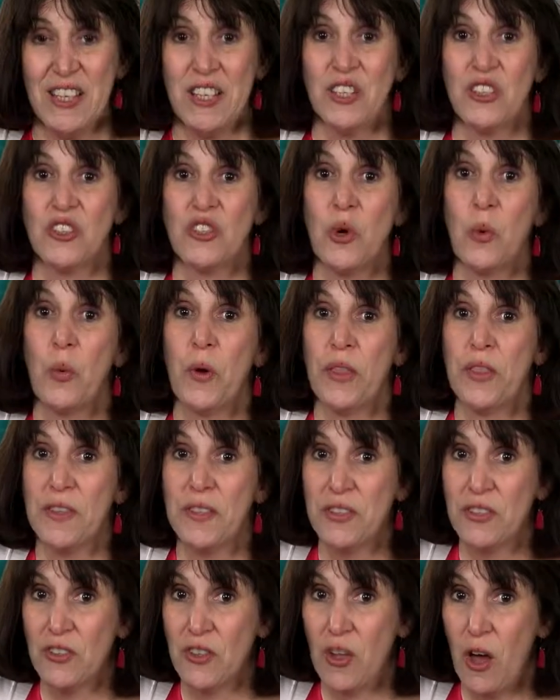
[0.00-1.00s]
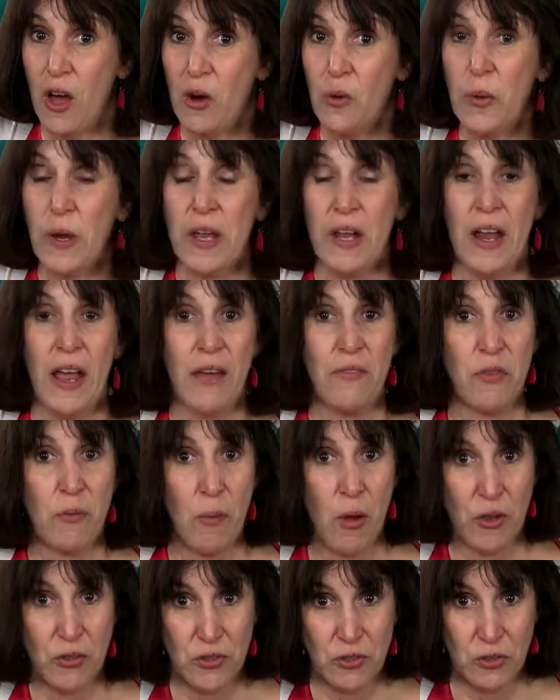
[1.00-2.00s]
So with this song, we can have them
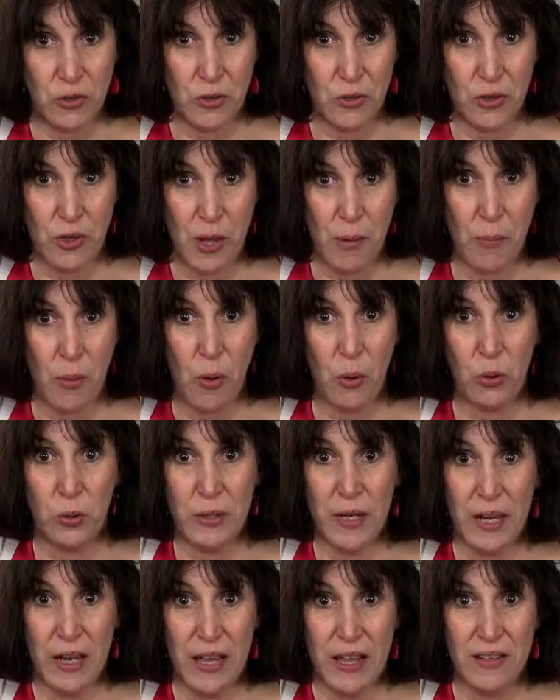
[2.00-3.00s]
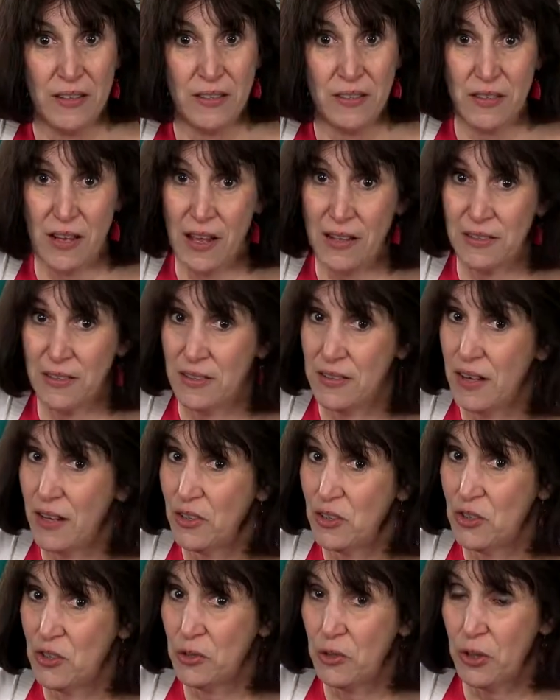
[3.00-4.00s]
all circle up, hold hands, not
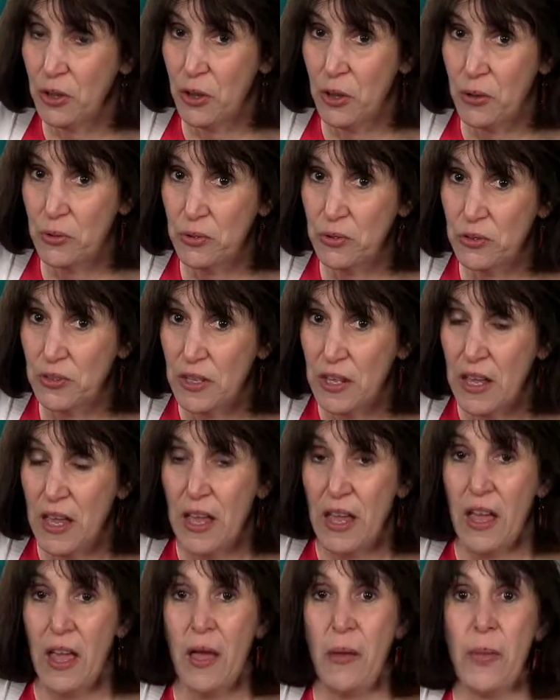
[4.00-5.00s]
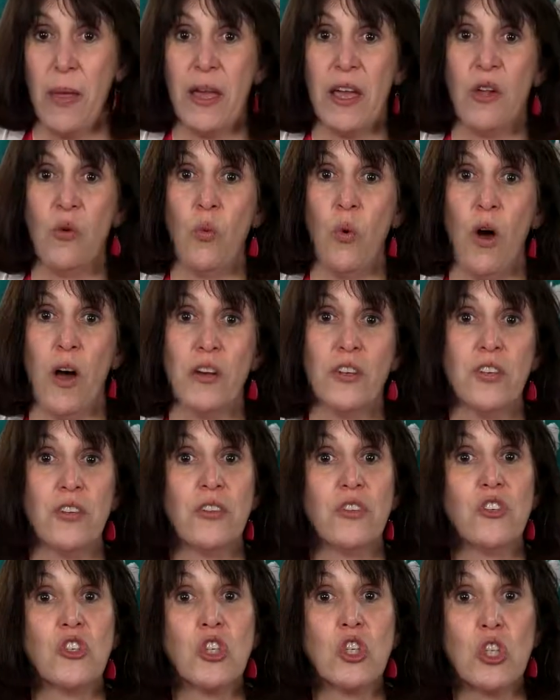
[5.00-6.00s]
stand too close, and they can walk to the
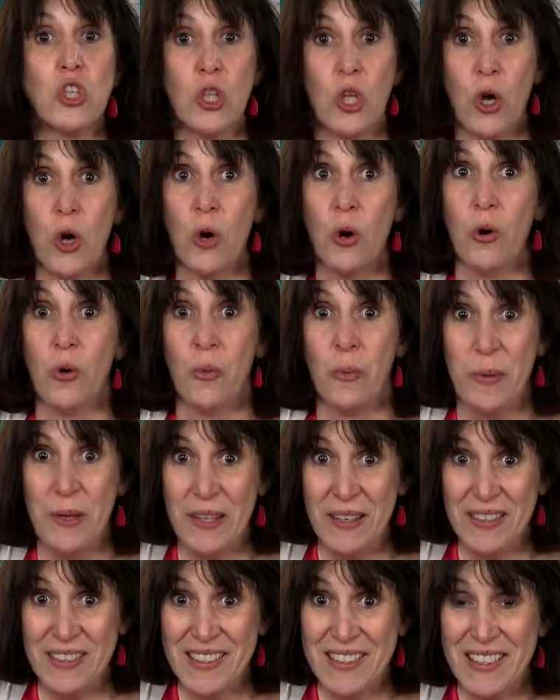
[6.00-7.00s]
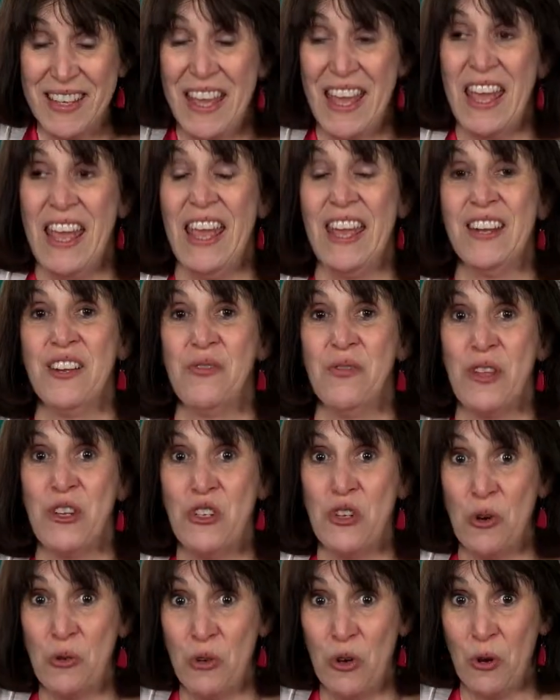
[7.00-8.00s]
slow beat. And if they
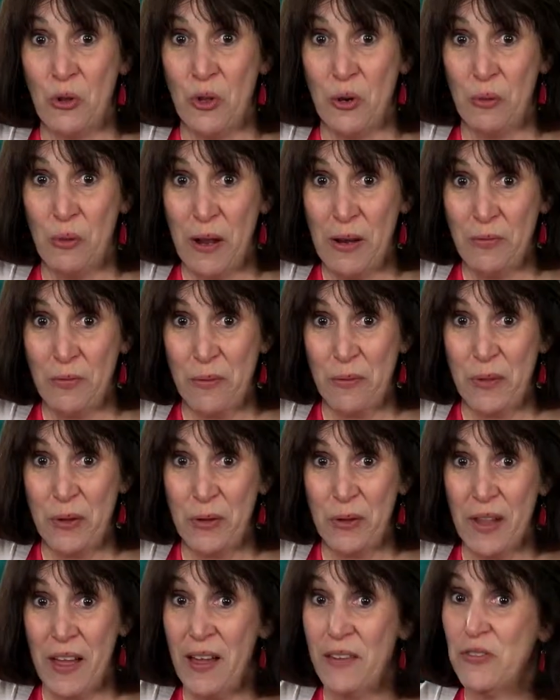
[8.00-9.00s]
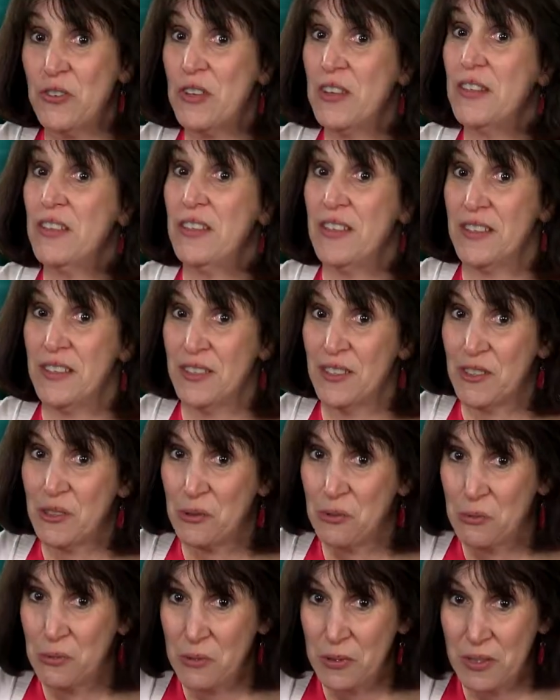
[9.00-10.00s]
don't know their right from their left, this is a
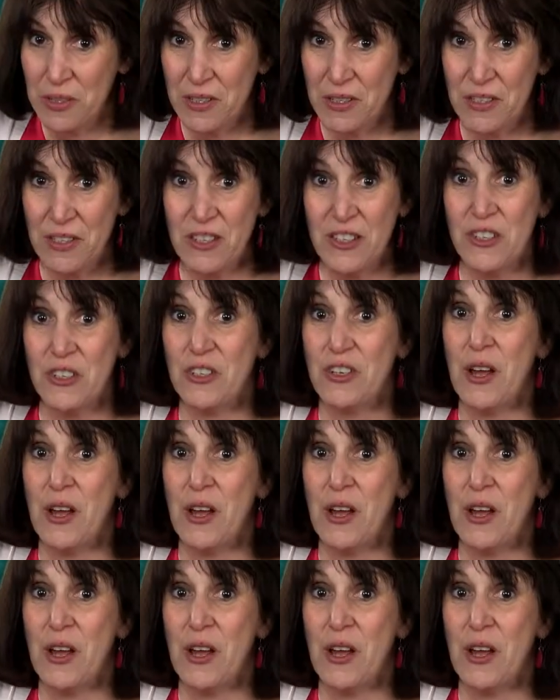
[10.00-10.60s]
really good